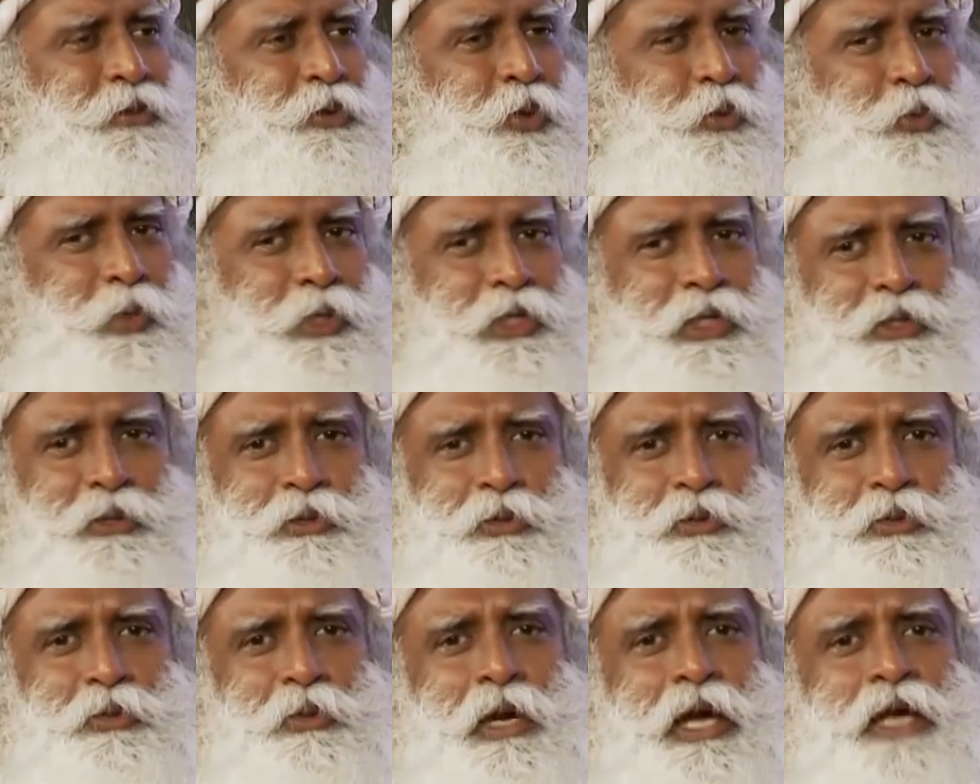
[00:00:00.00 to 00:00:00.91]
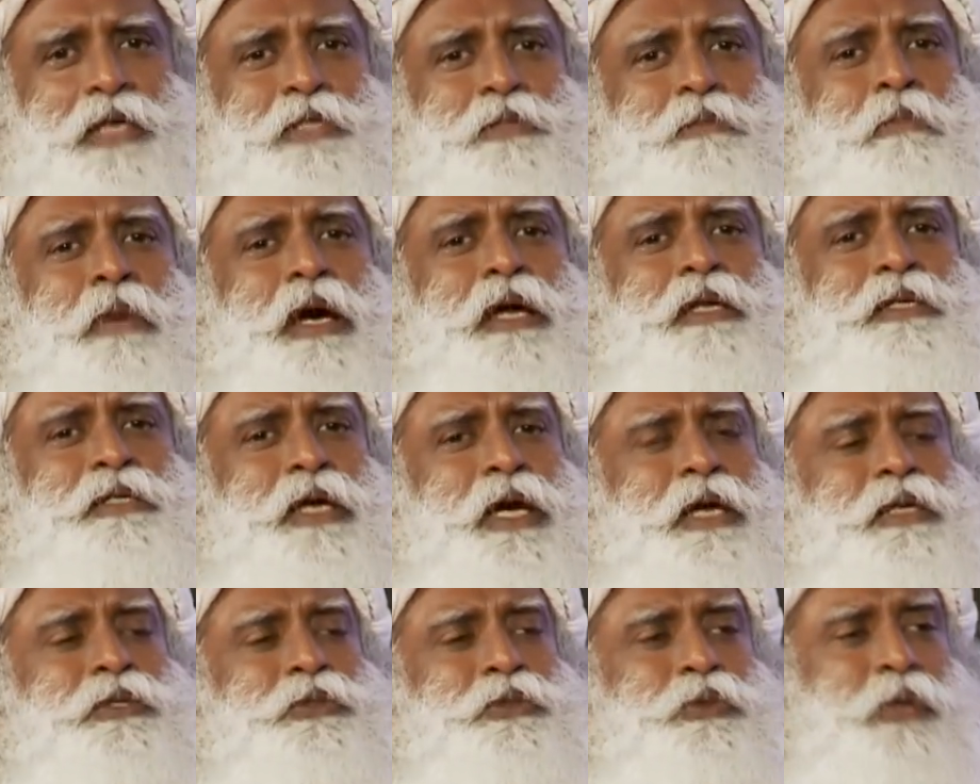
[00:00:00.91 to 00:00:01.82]
you're willing to do as much
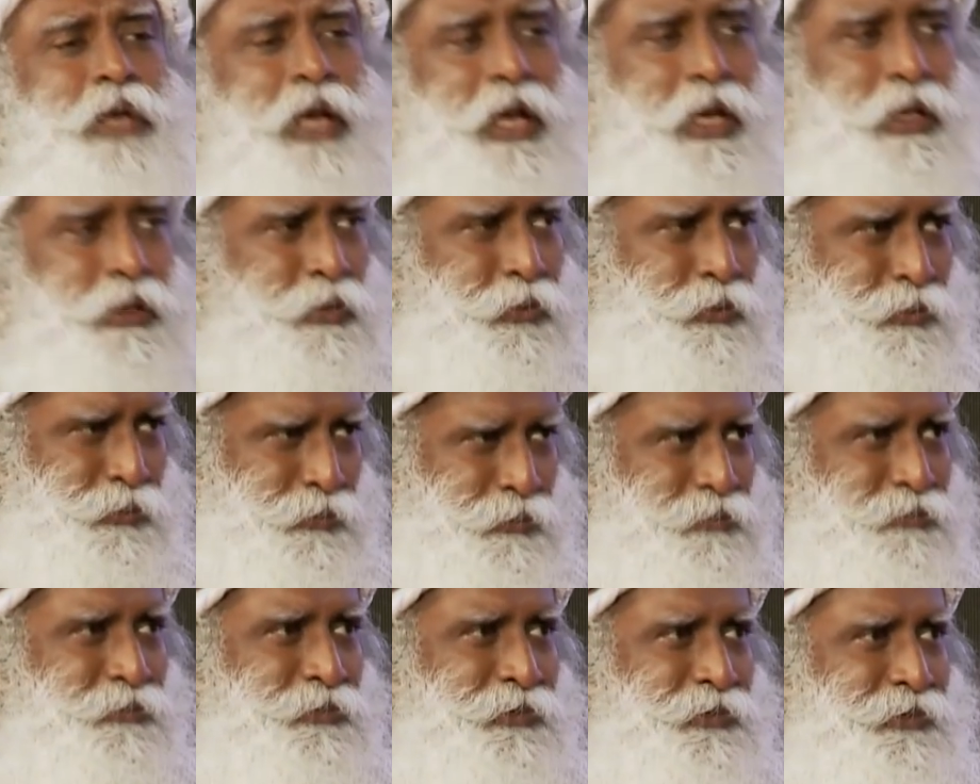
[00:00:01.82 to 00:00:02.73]
as you can do.